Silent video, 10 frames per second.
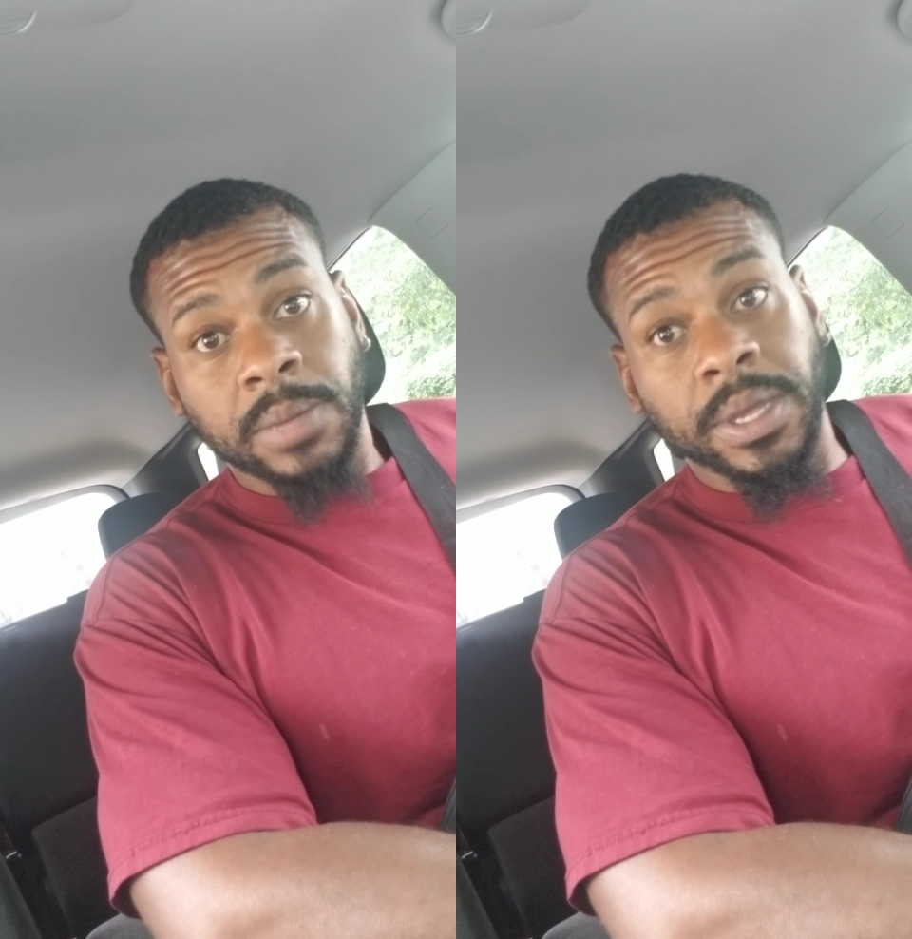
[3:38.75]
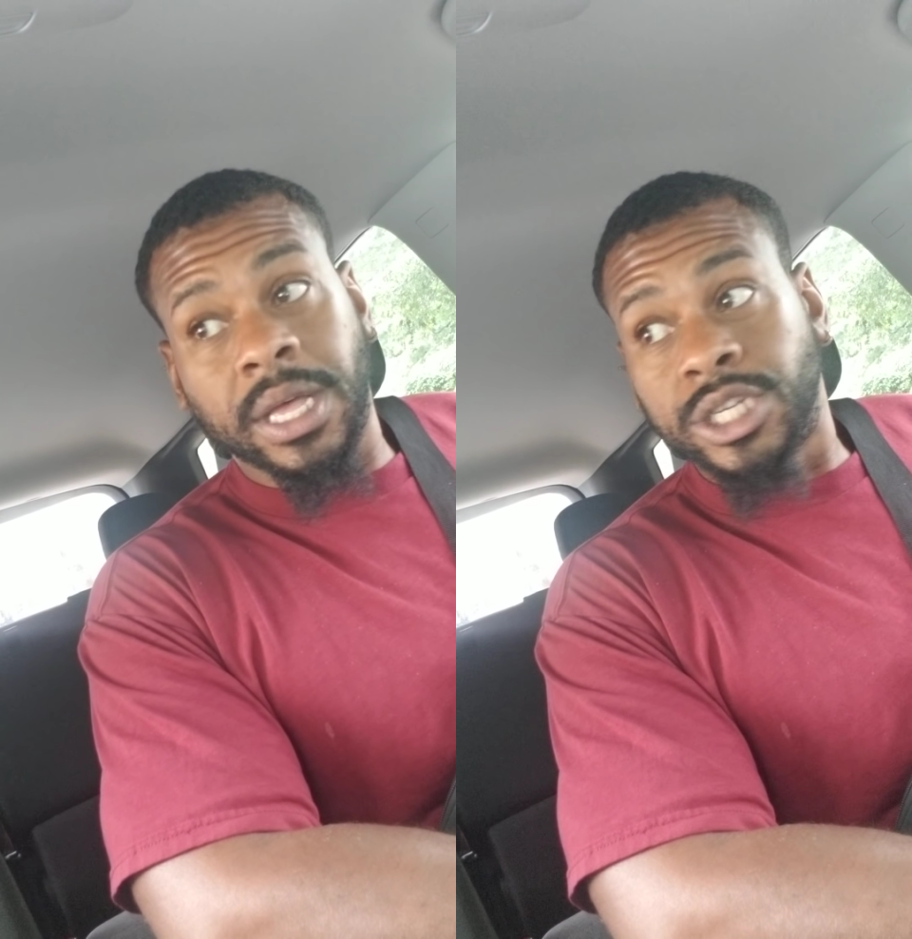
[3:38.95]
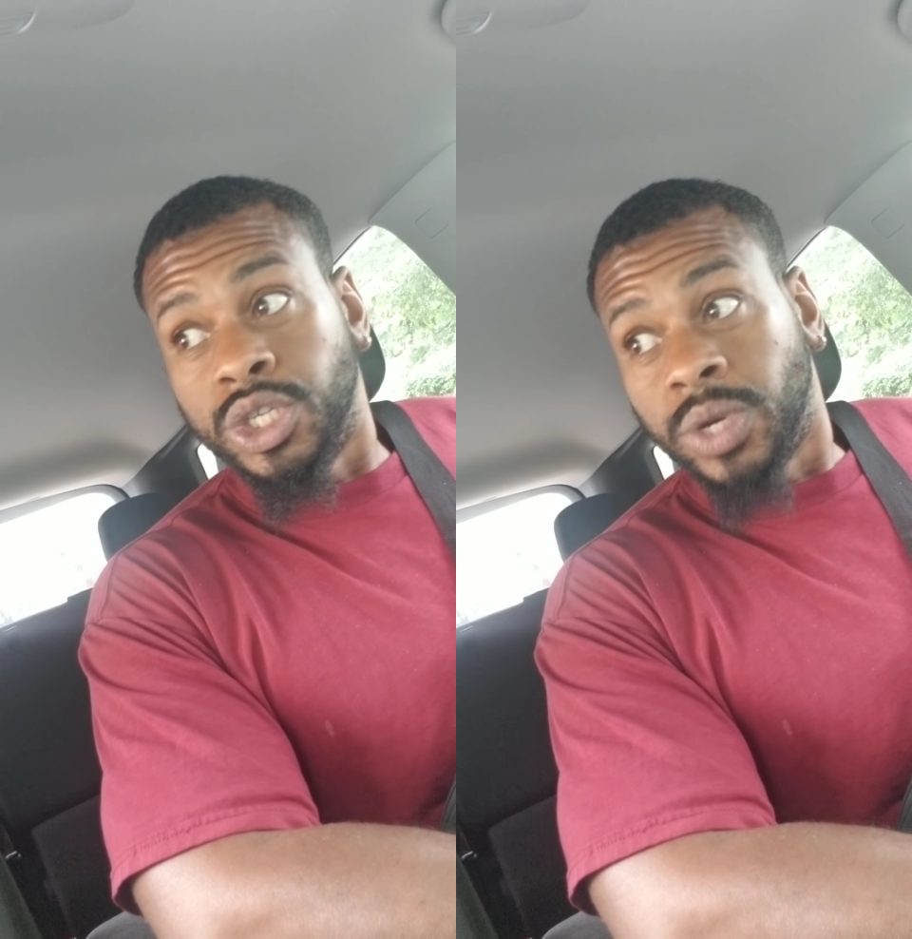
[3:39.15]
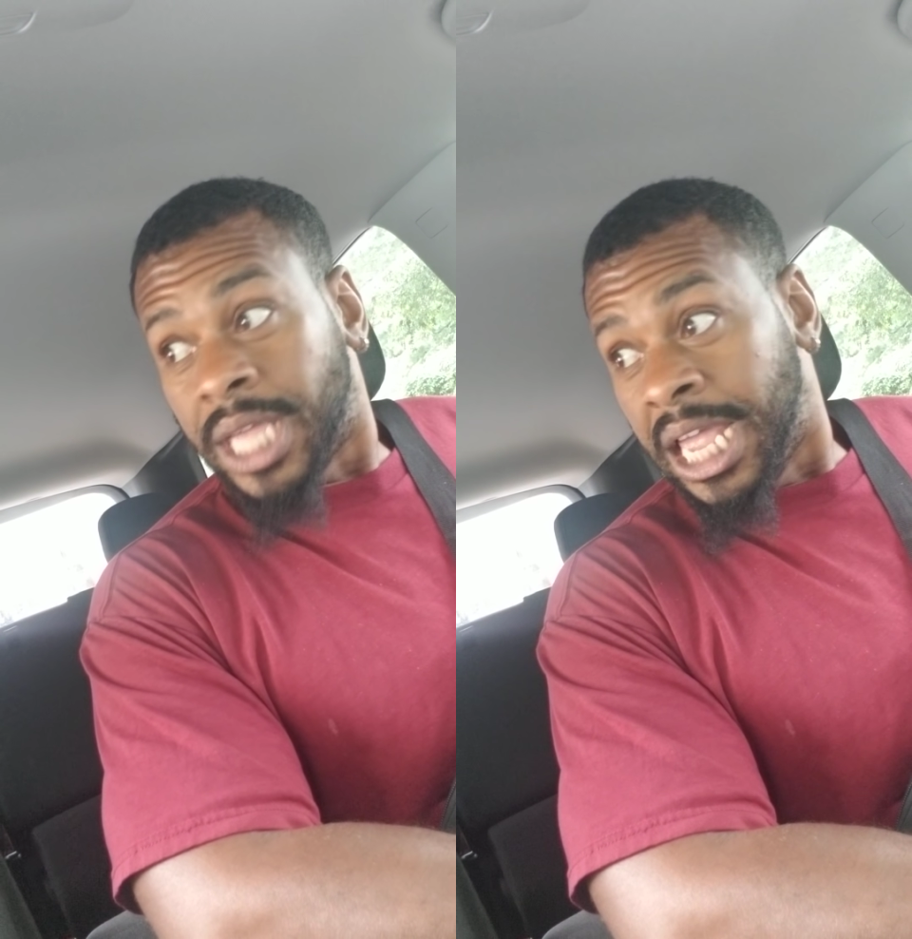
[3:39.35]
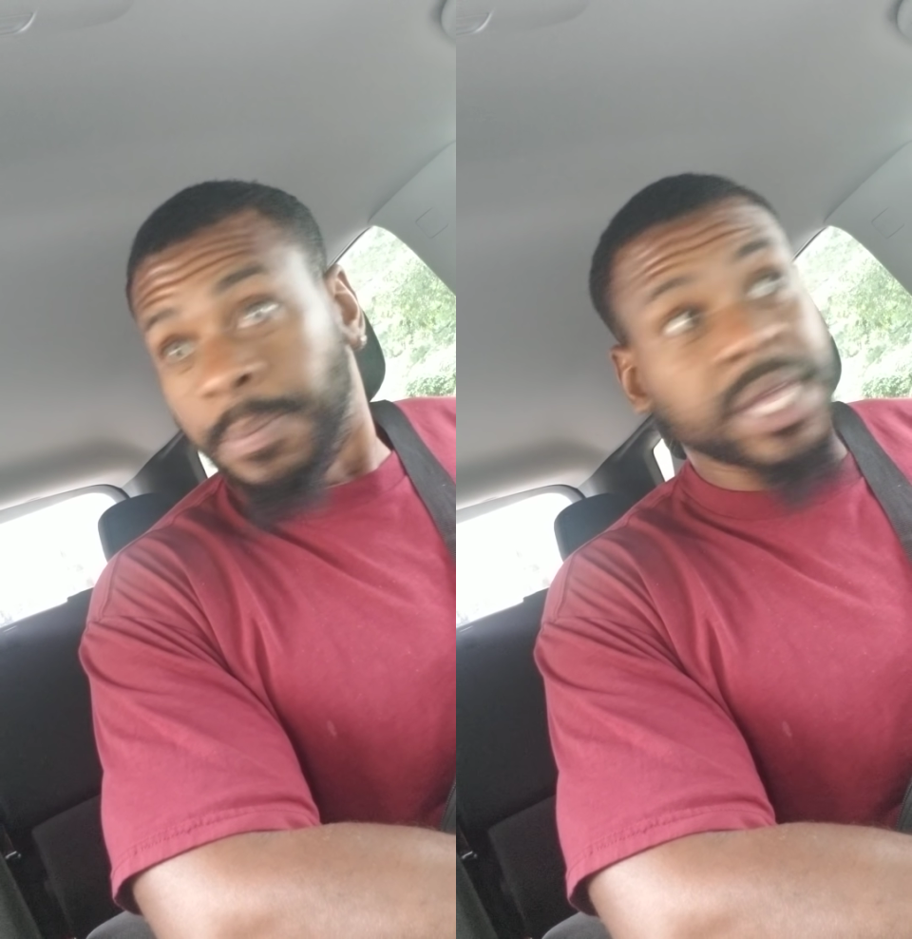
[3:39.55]
because you
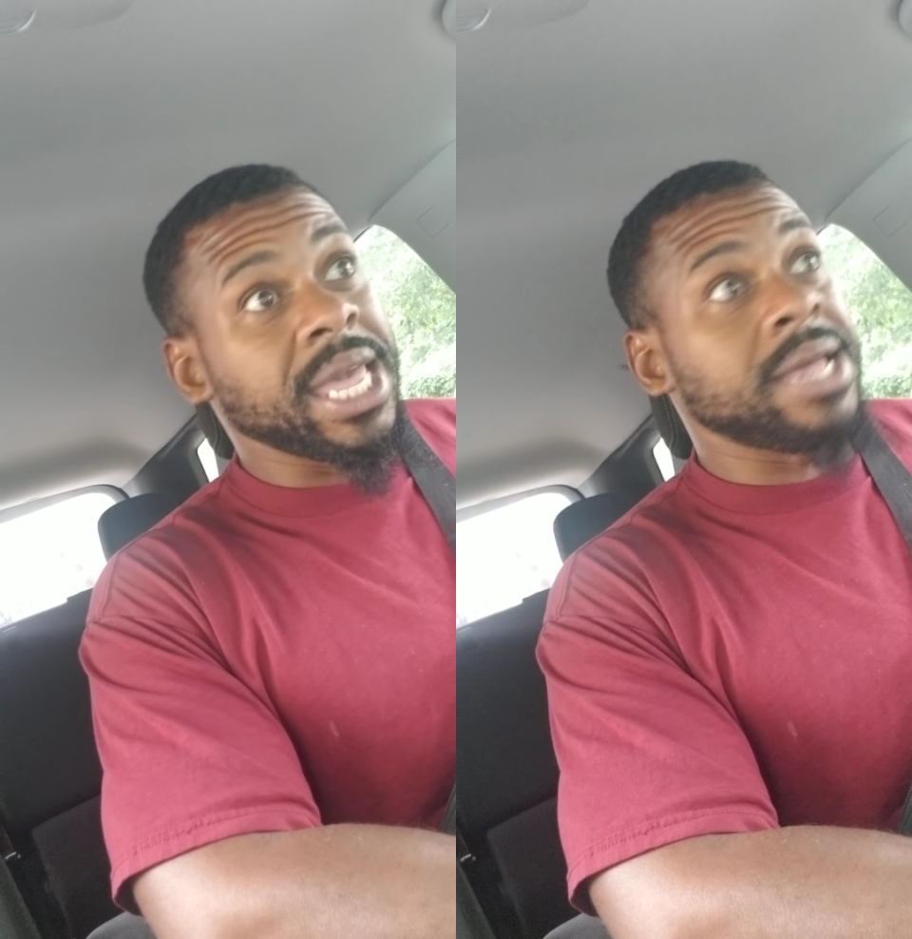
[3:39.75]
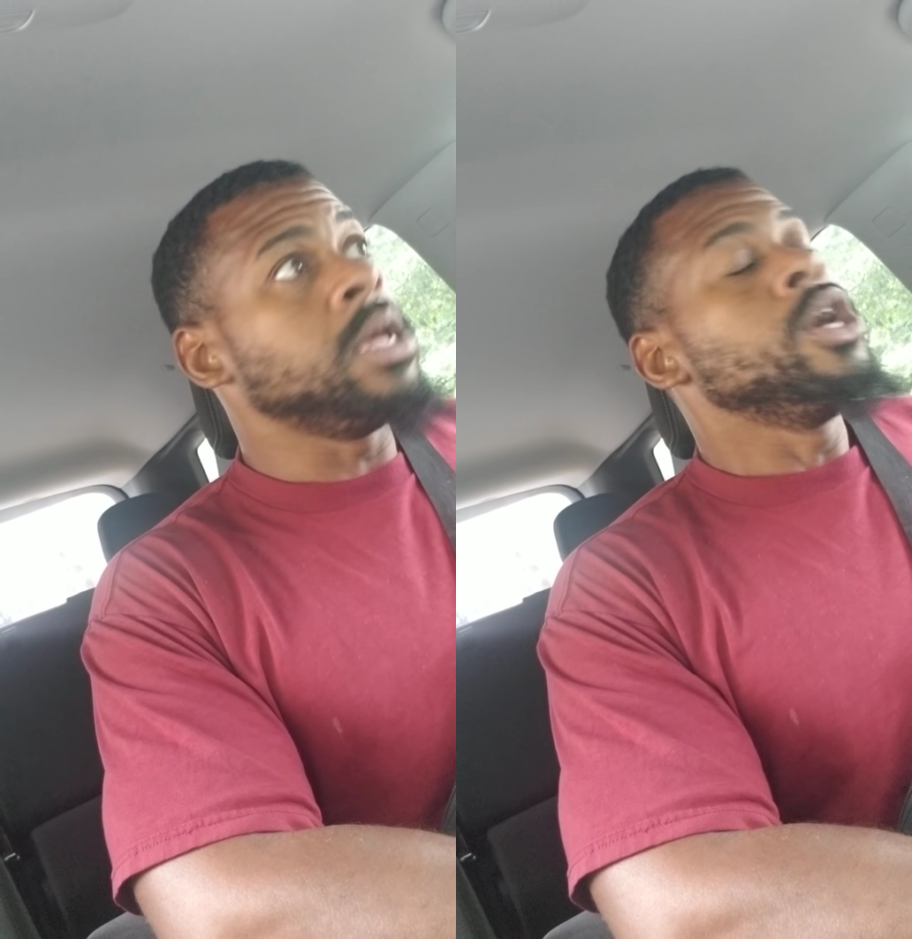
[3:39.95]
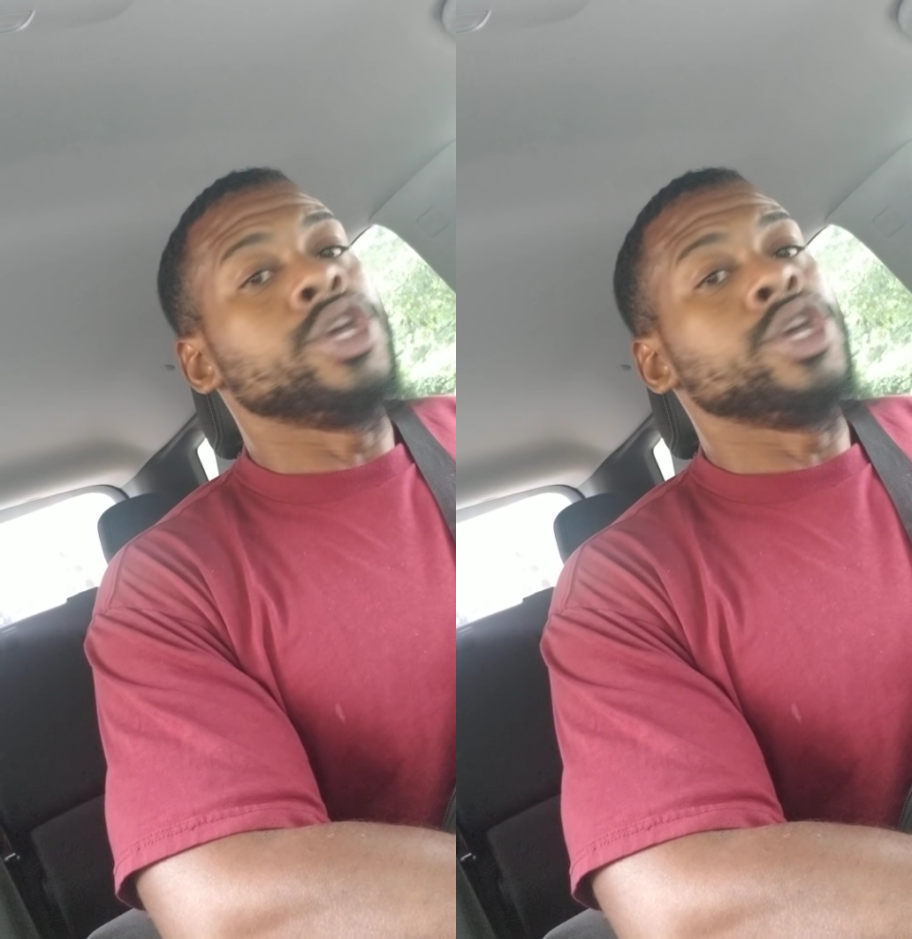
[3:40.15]
keep getting